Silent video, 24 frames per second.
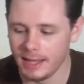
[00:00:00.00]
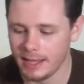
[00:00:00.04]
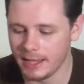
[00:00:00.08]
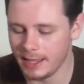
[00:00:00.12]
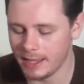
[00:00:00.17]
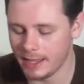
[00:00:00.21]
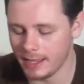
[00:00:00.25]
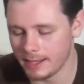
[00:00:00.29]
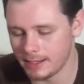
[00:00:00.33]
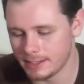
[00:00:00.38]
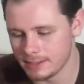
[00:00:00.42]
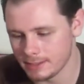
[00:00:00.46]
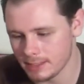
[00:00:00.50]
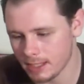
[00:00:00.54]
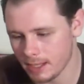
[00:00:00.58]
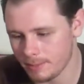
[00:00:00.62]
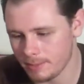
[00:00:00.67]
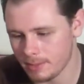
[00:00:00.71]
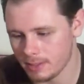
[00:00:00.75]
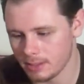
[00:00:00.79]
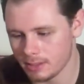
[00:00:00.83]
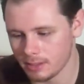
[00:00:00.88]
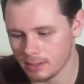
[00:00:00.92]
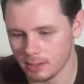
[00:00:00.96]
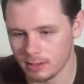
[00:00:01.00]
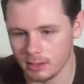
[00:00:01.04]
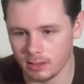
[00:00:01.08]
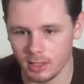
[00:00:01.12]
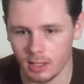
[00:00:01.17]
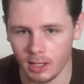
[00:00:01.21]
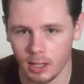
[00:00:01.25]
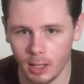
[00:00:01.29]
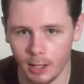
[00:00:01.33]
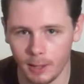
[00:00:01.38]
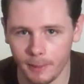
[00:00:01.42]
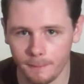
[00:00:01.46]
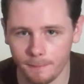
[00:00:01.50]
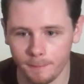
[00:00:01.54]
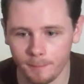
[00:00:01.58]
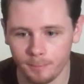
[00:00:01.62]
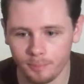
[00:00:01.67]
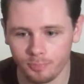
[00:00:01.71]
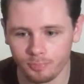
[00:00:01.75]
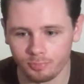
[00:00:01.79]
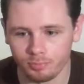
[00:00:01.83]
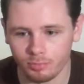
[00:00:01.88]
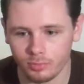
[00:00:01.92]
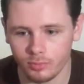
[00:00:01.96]
And I mean,
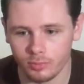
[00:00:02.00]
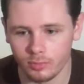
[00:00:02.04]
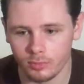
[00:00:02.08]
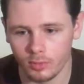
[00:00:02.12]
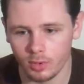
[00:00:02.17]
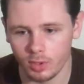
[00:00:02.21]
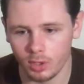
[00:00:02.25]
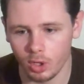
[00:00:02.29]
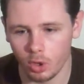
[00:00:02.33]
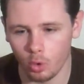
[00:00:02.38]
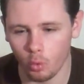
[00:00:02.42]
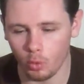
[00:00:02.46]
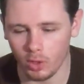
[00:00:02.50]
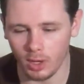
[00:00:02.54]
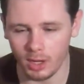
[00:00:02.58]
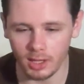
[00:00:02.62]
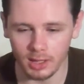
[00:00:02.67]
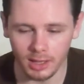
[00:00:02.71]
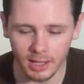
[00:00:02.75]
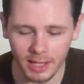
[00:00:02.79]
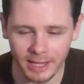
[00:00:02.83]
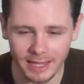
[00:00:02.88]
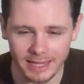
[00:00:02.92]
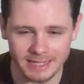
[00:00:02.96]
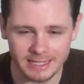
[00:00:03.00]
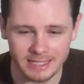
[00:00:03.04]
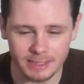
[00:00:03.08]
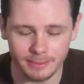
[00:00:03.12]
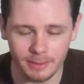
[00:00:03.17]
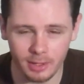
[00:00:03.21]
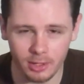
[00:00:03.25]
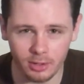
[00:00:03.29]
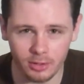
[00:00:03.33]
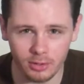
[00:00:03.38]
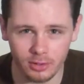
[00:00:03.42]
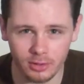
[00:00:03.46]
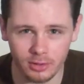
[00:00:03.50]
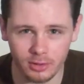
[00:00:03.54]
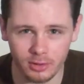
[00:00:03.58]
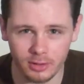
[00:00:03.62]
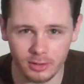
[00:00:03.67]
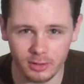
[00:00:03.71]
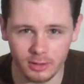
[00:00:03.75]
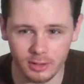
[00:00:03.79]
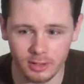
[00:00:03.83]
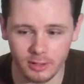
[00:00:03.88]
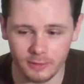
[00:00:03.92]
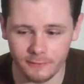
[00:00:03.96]
what I liked
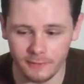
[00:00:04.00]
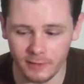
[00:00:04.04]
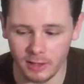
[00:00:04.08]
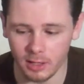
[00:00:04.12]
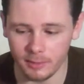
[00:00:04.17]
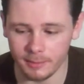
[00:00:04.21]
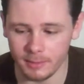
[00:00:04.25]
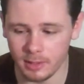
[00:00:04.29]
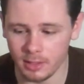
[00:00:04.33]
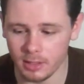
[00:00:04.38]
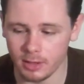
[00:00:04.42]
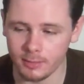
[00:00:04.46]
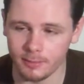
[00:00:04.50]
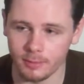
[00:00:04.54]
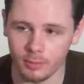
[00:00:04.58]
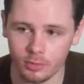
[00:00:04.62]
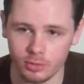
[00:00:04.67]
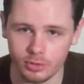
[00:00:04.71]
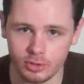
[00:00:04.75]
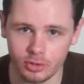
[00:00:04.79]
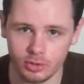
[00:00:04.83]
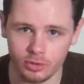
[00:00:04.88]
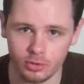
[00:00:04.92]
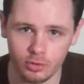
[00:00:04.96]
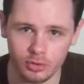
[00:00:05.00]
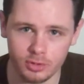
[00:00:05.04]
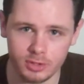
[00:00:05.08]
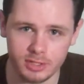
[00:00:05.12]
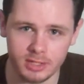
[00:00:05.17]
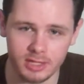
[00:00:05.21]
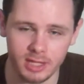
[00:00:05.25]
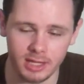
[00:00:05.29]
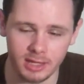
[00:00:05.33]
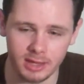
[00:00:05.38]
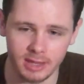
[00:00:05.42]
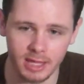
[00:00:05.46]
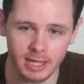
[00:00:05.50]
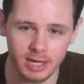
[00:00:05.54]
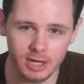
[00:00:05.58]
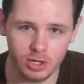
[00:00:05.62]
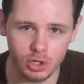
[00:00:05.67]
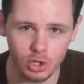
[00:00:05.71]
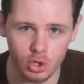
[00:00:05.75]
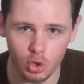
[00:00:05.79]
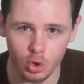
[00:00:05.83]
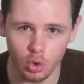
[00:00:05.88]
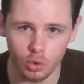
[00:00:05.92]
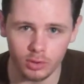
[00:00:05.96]
about the development of the motion controls is that they
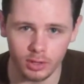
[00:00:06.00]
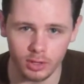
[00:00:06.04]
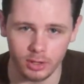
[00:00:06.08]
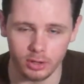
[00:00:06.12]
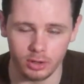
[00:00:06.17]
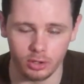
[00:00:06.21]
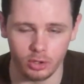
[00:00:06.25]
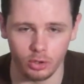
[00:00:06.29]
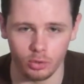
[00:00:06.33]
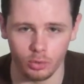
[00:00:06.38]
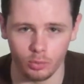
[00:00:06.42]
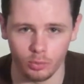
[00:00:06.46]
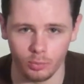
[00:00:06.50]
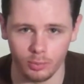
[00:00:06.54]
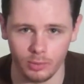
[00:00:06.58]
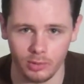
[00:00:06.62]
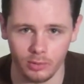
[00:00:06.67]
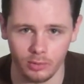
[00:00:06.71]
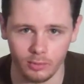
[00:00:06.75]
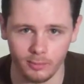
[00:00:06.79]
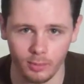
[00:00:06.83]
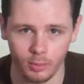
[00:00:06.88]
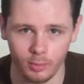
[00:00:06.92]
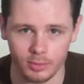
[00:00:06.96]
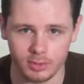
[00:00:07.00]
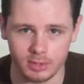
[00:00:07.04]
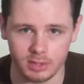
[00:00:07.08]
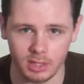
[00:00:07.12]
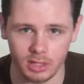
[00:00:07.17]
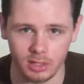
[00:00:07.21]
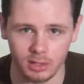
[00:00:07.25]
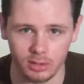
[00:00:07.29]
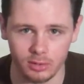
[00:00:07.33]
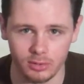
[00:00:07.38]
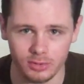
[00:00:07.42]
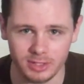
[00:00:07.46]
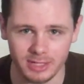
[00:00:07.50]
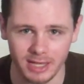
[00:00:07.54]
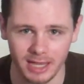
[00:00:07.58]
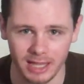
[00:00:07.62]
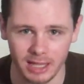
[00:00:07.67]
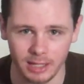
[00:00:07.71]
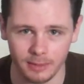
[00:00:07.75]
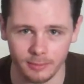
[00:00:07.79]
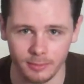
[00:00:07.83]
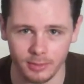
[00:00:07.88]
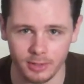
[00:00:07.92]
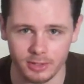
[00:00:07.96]
knew that your Wii Remote was going to lose
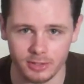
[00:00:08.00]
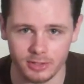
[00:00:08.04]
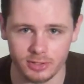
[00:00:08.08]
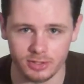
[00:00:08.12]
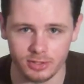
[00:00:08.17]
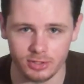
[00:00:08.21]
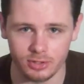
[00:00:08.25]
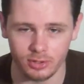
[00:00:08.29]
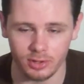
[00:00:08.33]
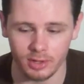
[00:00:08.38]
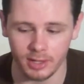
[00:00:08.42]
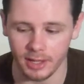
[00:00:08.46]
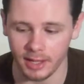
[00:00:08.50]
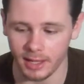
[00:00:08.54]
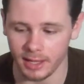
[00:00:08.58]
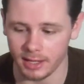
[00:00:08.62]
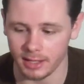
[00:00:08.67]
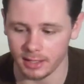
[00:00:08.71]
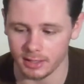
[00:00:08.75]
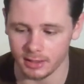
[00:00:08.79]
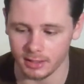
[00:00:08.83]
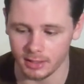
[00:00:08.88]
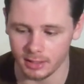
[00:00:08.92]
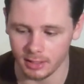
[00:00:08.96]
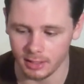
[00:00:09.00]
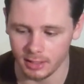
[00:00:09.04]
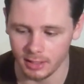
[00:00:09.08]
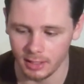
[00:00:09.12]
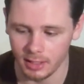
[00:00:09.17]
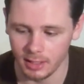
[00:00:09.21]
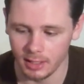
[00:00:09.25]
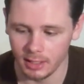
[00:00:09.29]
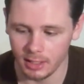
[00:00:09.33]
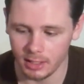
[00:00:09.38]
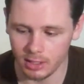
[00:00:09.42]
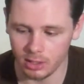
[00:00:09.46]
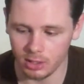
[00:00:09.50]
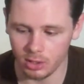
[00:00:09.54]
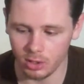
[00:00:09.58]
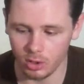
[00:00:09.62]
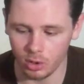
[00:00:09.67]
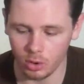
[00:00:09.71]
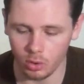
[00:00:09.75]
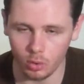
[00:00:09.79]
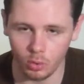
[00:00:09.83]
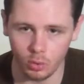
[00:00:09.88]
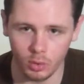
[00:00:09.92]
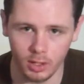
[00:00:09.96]
calibration, so they added the, you
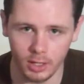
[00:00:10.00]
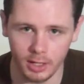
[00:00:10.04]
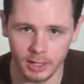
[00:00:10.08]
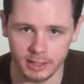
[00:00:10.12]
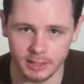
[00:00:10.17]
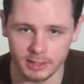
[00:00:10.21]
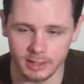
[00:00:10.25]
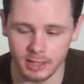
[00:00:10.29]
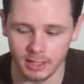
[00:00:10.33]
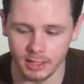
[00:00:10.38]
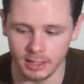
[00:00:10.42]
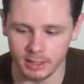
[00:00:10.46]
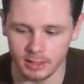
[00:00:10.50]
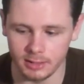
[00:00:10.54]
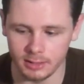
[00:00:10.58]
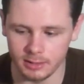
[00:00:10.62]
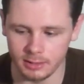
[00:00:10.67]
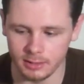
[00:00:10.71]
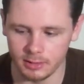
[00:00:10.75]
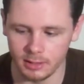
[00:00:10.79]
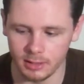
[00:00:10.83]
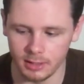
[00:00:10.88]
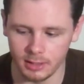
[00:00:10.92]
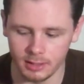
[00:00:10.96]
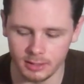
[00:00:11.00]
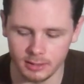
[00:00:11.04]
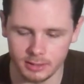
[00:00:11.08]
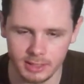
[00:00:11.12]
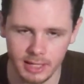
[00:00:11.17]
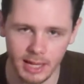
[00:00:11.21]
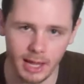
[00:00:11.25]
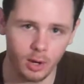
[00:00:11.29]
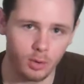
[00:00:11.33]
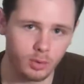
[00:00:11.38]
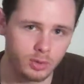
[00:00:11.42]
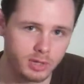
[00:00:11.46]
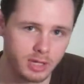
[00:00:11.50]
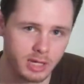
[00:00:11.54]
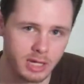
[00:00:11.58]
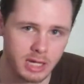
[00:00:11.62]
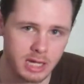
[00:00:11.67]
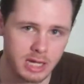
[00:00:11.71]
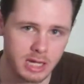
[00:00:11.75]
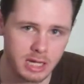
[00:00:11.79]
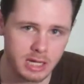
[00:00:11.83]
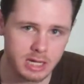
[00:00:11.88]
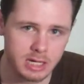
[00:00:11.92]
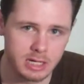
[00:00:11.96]
know, the down
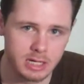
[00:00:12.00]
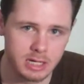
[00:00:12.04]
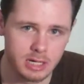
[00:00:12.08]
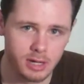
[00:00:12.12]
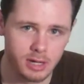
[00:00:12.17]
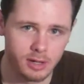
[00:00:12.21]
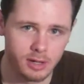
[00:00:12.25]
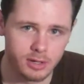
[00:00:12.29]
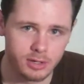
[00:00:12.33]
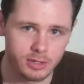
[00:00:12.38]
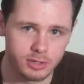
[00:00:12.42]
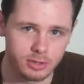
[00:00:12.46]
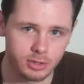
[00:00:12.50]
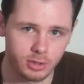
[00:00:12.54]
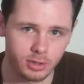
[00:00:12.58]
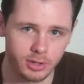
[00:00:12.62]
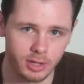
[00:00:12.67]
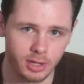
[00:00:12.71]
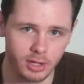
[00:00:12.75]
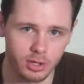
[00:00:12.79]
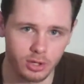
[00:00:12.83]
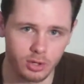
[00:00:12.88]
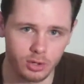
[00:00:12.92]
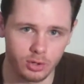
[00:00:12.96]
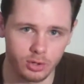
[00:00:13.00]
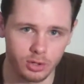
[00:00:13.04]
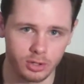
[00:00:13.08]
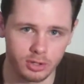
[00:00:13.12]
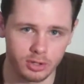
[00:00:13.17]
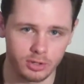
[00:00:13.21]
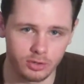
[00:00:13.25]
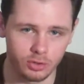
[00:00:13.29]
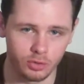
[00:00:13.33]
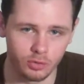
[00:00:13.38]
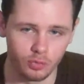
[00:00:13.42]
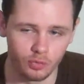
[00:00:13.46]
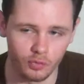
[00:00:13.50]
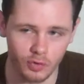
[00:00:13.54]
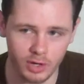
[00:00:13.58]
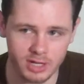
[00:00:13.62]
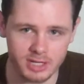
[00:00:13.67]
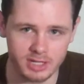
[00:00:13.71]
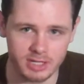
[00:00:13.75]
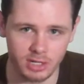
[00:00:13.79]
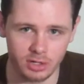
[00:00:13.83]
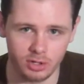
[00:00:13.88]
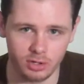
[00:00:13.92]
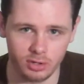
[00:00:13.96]
key, so that you could
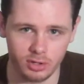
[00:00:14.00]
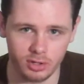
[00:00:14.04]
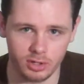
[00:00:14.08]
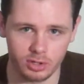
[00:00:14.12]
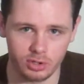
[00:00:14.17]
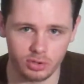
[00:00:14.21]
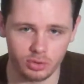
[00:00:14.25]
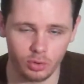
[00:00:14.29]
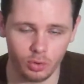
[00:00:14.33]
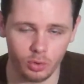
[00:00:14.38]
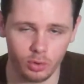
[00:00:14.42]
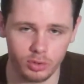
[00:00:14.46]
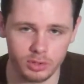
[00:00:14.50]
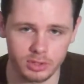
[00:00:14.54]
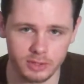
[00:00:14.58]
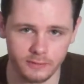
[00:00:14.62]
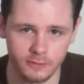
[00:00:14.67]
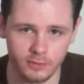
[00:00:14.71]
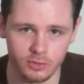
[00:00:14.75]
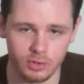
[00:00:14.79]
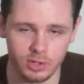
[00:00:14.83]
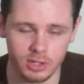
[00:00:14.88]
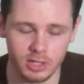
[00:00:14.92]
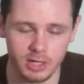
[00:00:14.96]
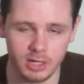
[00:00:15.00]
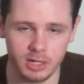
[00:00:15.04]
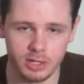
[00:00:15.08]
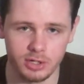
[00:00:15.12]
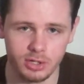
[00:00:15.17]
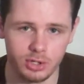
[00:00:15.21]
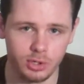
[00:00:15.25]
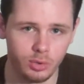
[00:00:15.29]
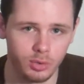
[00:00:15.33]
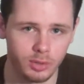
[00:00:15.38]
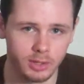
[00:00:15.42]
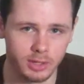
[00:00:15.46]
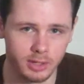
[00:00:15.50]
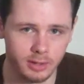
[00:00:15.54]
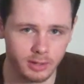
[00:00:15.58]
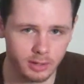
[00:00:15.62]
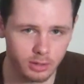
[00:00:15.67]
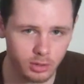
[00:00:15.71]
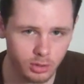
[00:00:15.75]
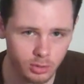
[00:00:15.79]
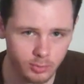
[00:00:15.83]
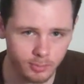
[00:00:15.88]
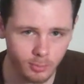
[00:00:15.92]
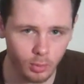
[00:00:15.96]
recenter the controls if you needed to,
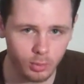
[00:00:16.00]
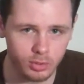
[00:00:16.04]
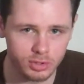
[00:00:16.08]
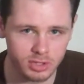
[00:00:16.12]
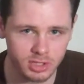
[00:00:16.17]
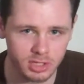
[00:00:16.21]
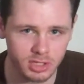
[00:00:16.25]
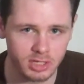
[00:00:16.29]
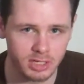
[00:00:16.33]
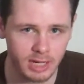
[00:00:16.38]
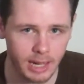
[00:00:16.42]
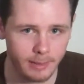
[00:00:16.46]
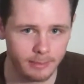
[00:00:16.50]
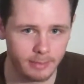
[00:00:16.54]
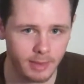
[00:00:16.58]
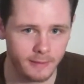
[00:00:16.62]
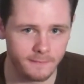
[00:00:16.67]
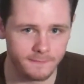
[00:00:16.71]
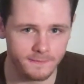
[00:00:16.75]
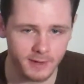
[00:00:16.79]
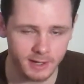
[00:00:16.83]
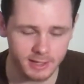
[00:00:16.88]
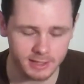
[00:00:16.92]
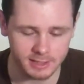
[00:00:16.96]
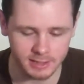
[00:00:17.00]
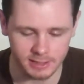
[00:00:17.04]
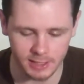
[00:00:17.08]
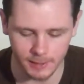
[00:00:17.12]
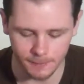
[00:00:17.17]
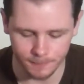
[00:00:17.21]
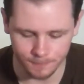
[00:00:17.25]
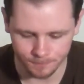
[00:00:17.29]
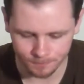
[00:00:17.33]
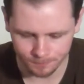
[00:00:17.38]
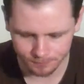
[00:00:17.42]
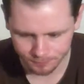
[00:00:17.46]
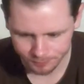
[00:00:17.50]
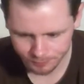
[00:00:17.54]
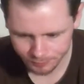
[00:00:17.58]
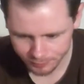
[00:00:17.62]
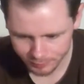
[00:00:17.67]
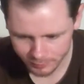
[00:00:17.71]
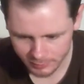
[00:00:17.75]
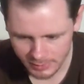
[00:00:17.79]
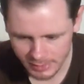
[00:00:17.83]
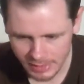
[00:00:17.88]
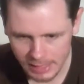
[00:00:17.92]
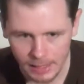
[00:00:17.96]
and most of the time that fixed it.
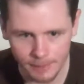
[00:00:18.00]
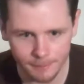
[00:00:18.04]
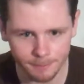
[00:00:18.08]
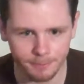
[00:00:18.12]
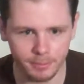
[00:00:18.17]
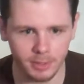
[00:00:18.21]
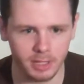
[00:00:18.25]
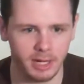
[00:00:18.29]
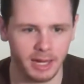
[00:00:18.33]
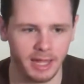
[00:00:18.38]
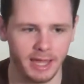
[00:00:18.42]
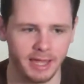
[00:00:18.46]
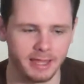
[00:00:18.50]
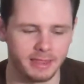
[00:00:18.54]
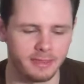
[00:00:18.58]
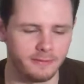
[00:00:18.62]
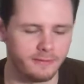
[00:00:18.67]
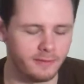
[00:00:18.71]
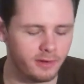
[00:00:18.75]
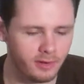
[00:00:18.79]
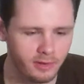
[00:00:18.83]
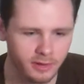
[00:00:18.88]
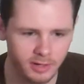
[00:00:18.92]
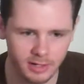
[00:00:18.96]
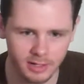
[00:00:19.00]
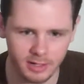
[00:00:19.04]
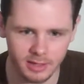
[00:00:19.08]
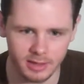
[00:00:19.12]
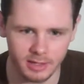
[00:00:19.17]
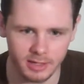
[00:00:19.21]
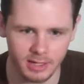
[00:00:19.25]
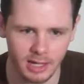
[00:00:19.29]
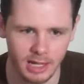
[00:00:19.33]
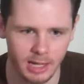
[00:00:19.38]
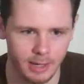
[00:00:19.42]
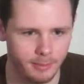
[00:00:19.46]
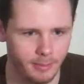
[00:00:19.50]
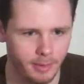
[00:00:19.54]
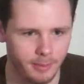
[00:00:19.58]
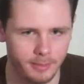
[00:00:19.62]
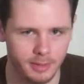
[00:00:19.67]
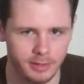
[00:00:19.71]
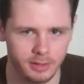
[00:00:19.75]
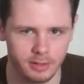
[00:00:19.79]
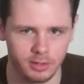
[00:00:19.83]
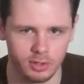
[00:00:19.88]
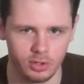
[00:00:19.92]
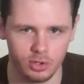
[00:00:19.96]
But at the very end of the game, I
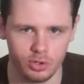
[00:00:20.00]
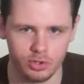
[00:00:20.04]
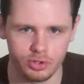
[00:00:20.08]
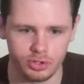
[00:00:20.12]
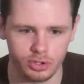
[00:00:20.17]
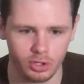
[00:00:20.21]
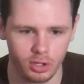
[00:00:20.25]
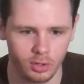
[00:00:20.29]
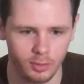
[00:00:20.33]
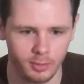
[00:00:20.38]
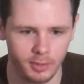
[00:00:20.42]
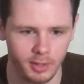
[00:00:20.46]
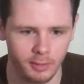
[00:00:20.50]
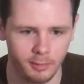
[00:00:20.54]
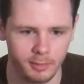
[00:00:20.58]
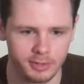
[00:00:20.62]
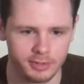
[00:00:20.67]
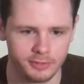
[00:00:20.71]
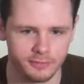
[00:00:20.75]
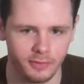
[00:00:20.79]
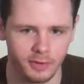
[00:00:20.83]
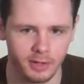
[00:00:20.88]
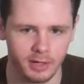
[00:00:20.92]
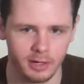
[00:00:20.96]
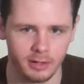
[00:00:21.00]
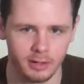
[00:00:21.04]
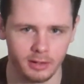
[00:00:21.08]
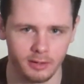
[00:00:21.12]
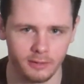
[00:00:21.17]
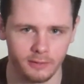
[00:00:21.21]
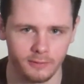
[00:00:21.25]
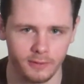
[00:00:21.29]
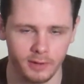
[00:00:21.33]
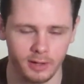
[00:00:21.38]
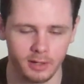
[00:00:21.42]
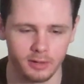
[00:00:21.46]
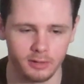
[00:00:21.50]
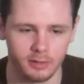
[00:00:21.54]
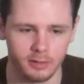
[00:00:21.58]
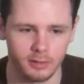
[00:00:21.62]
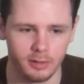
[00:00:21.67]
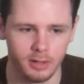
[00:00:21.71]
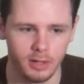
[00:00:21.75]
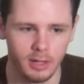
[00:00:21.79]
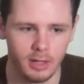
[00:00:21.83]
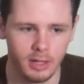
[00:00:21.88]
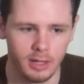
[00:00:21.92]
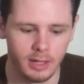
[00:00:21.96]
mean, you saw when I was fighting the
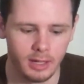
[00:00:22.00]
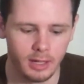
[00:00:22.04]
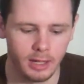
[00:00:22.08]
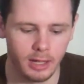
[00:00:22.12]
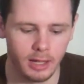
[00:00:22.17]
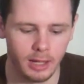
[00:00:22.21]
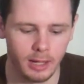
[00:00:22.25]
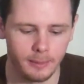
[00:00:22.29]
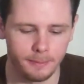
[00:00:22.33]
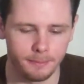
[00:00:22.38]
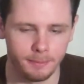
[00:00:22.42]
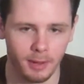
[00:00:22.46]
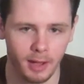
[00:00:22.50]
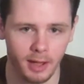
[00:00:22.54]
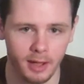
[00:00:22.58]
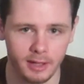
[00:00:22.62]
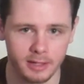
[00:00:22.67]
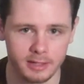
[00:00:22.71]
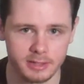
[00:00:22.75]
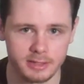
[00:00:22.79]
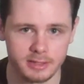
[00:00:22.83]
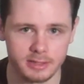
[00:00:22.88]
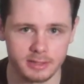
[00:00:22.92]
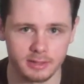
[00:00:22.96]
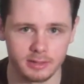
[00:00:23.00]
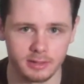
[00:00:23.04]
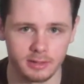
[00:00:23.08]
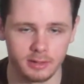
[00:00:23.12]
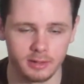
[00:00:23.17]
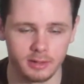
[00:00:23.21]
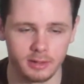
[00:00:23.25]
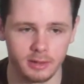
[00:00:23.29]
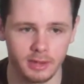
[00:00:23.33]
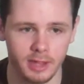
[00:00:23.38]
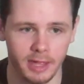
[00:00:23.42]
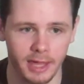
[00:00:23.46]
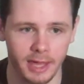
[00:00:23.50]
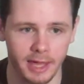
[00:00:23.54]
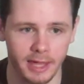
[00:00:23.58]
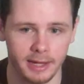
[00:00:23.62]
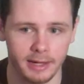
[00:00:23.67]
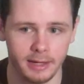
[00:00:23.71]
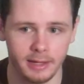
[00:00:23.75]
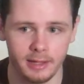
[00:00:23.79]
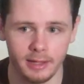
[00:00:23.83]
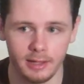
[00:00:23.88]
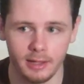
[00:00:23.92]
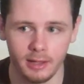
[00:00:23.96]
final boss
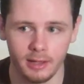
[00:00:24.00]
that